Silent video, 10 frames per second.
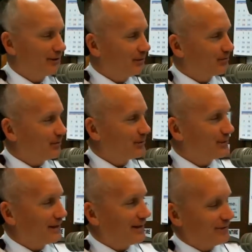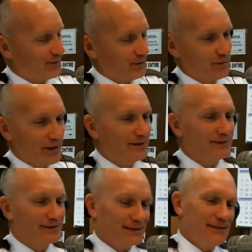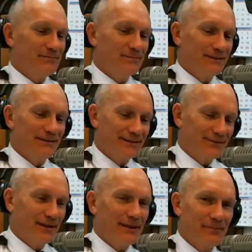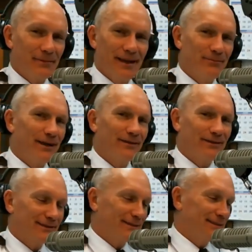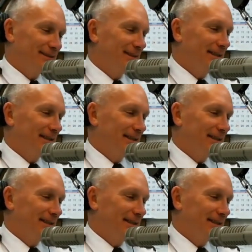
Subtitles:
You're supposed to go to bed and sleep and wake up and have breakfast. And